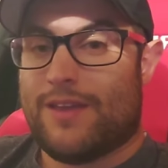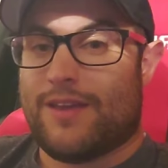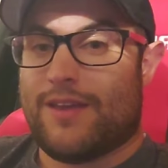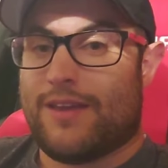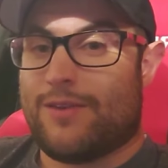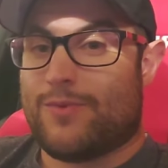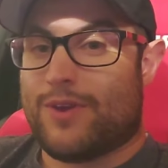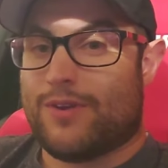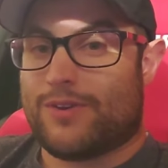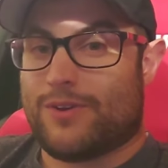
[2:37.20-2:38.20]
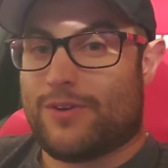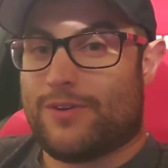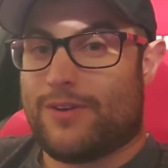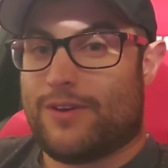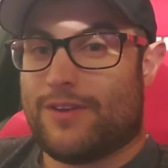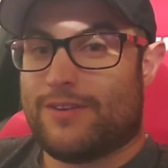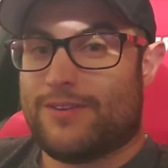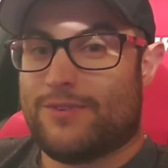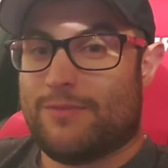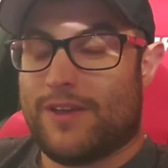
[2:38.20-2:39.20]
and we go to turn on
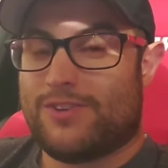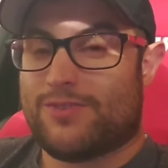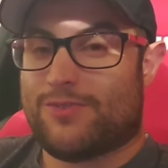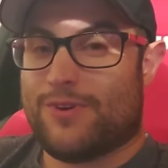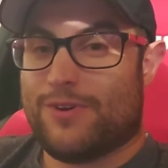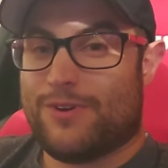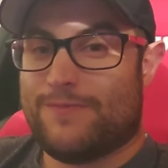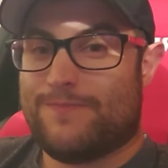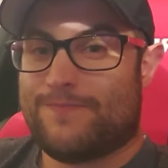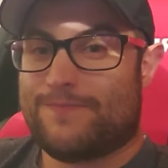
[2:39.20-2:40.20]
to a major road.